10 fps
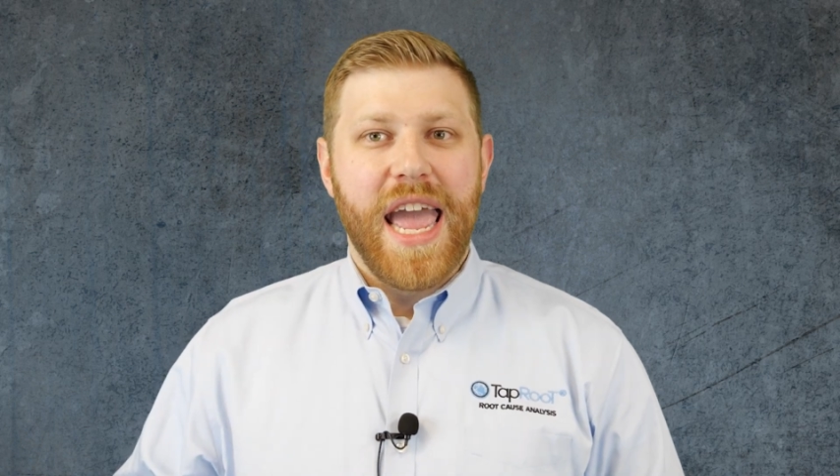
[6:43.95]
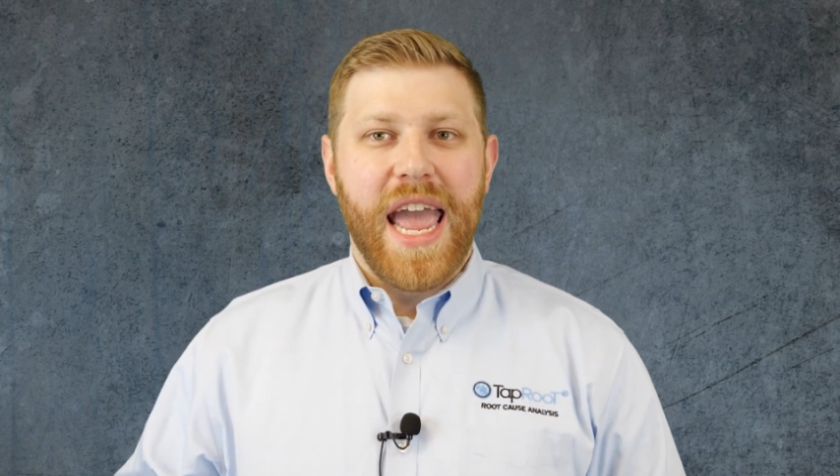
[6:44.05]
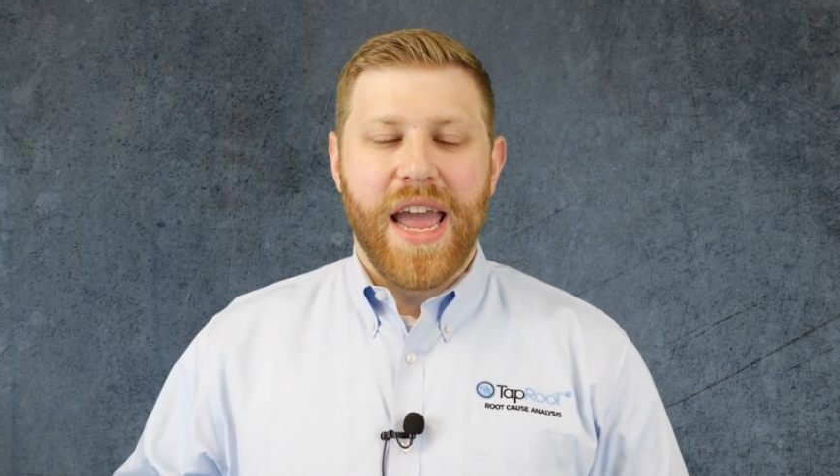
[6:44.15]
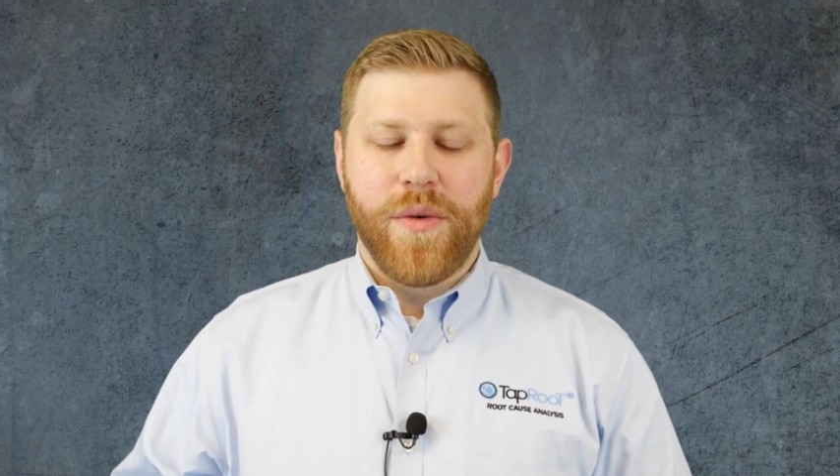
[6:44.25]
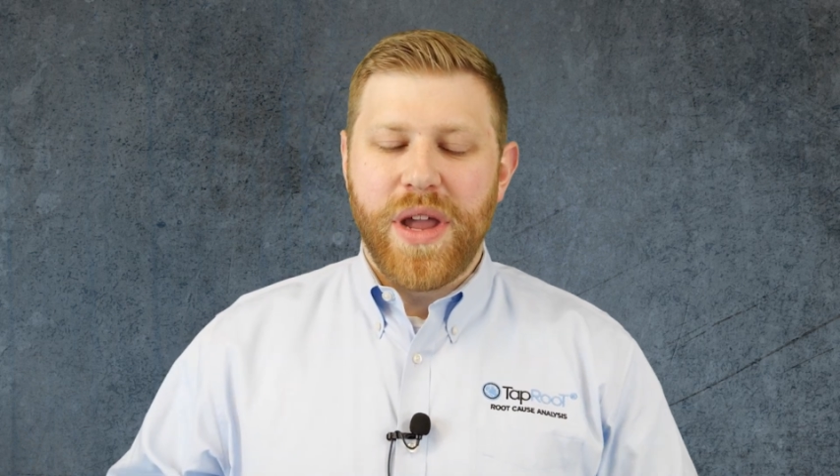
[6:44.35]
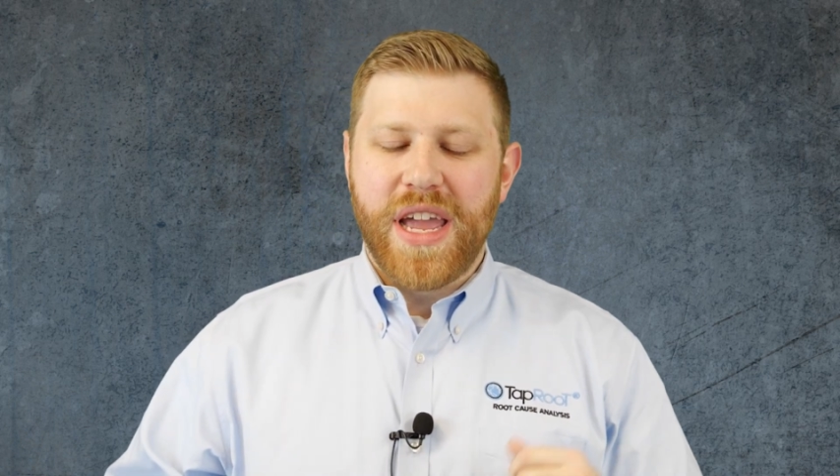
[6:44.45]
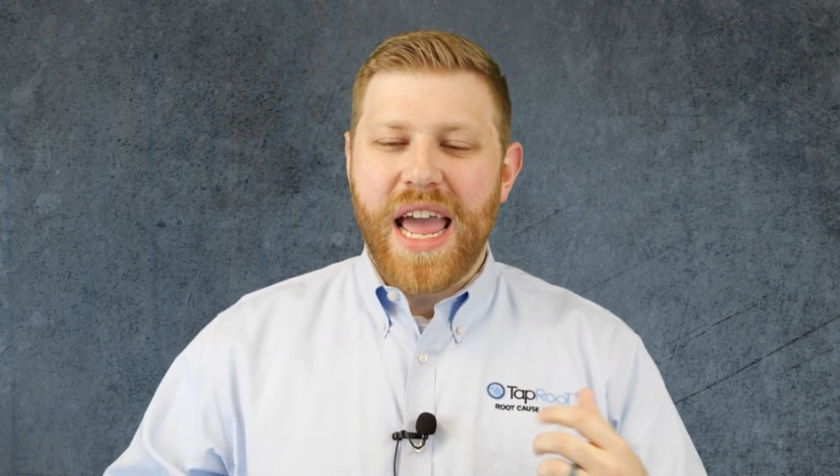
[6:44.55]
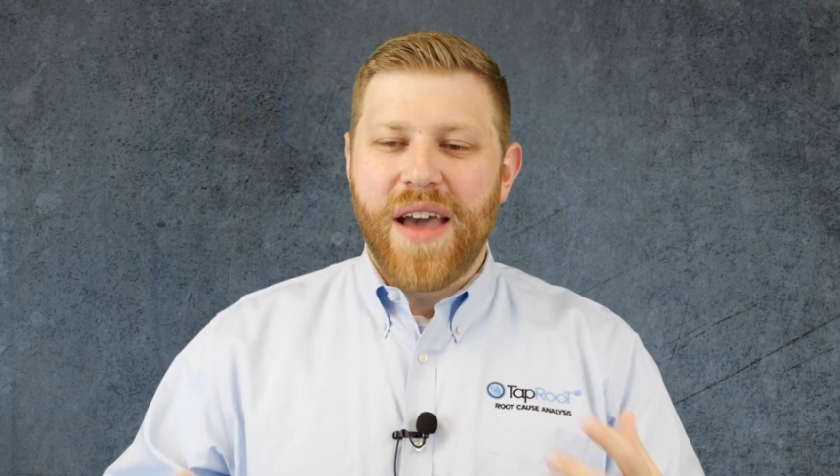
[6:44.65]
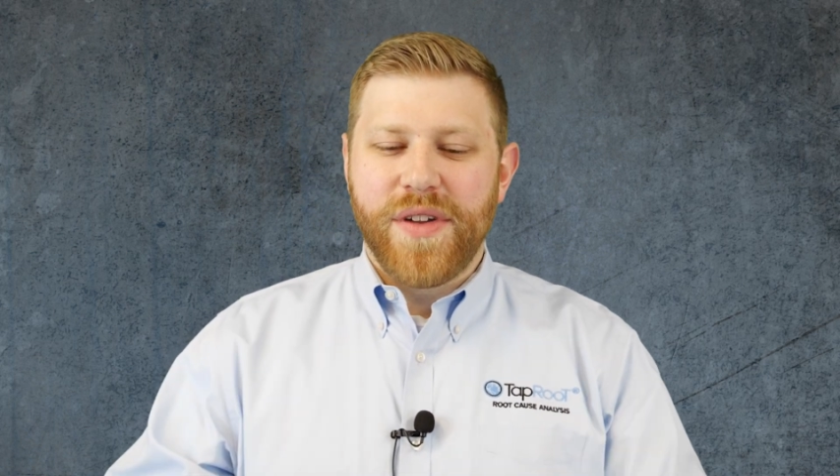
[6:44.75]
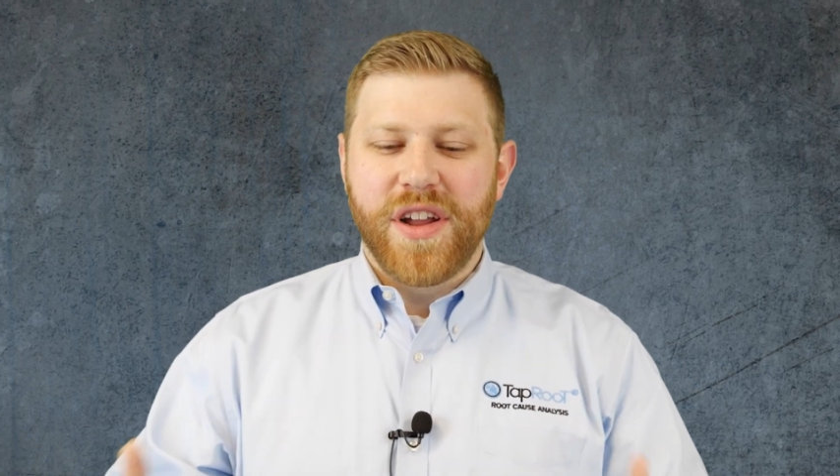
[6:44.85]
And we could
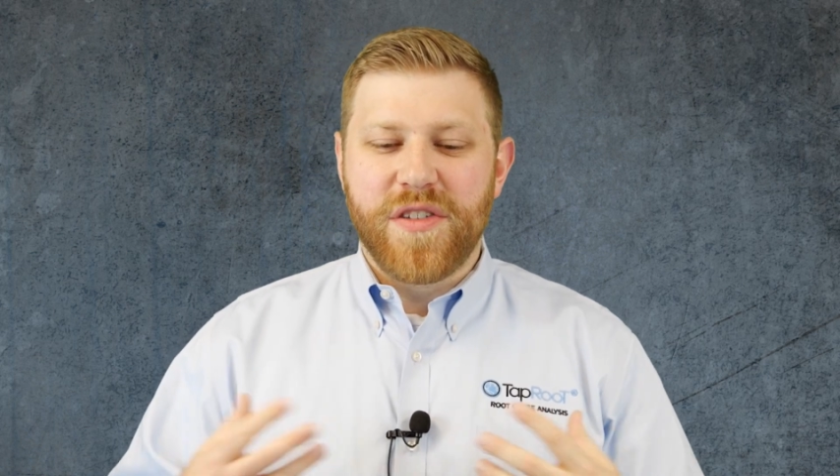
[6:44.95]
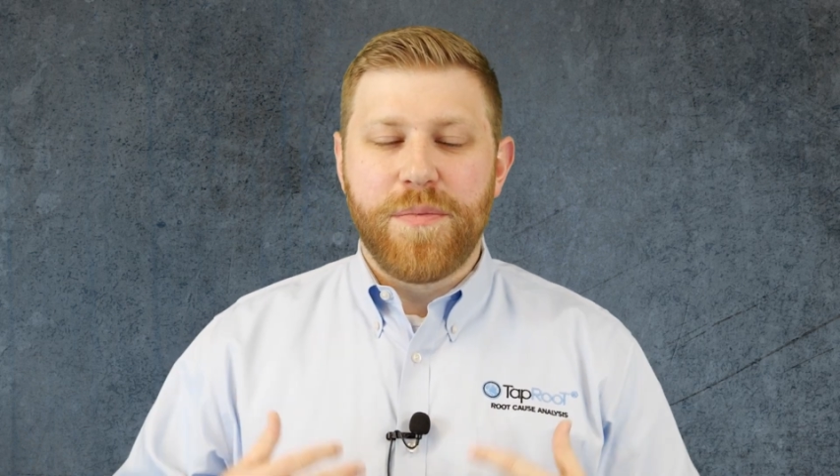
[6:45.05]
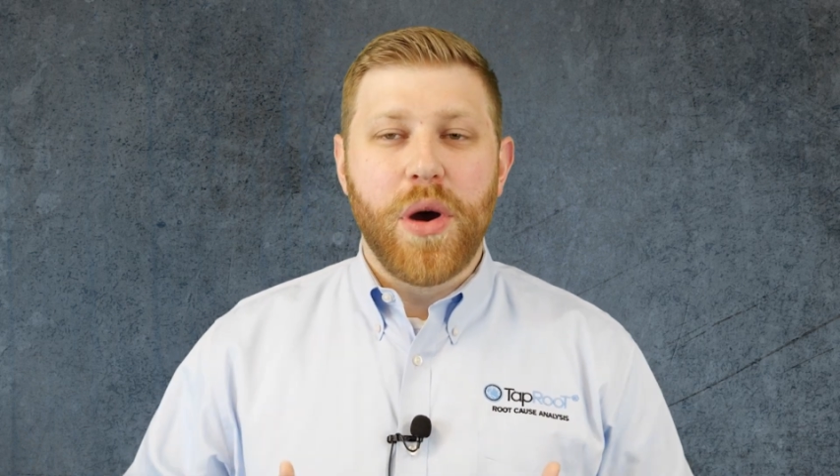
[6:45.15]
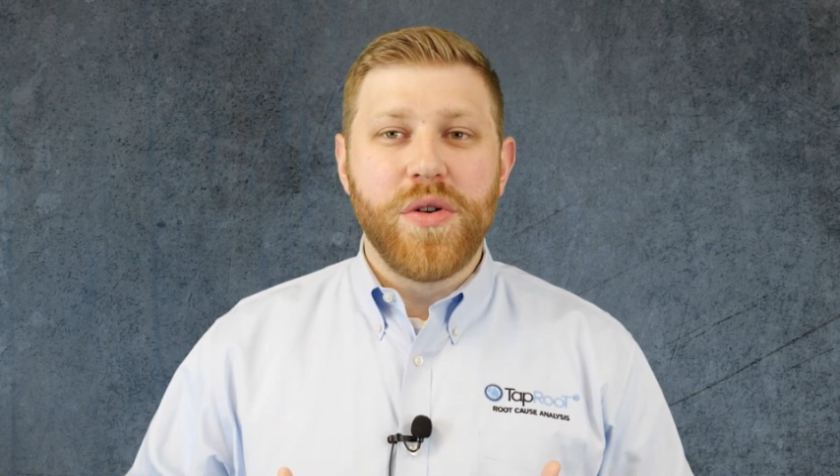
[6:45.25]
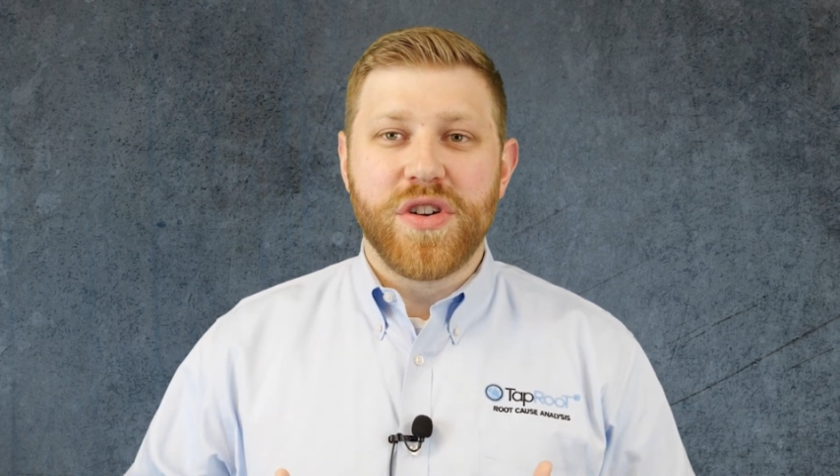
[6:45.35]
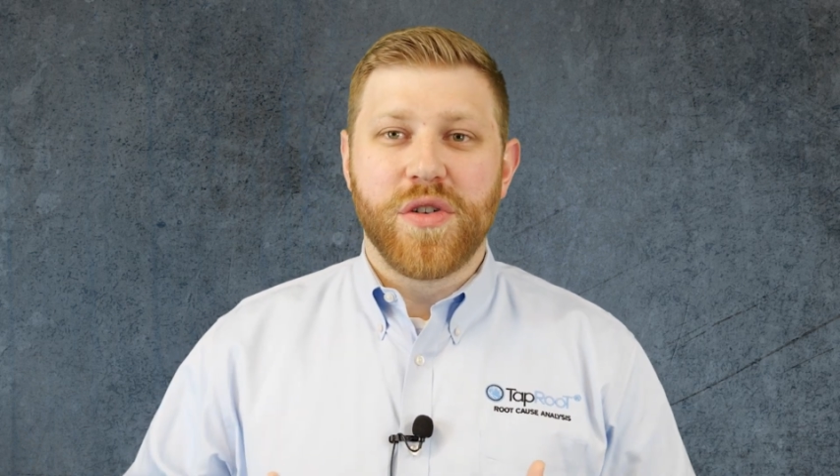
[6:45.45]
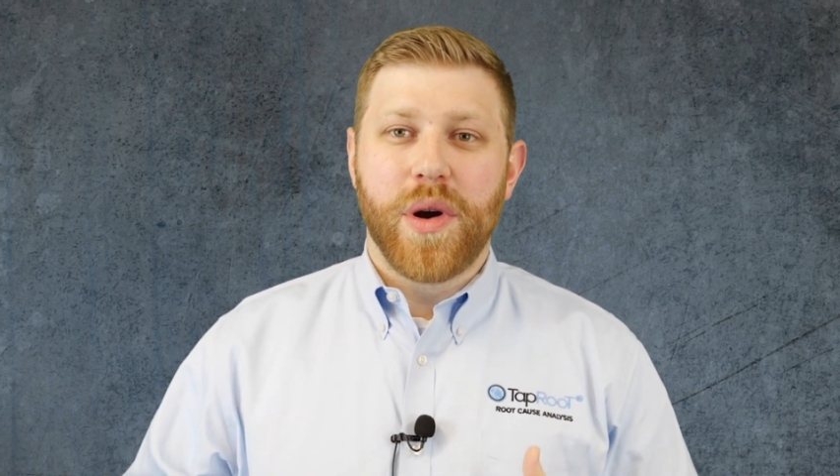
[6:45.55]
have an exposure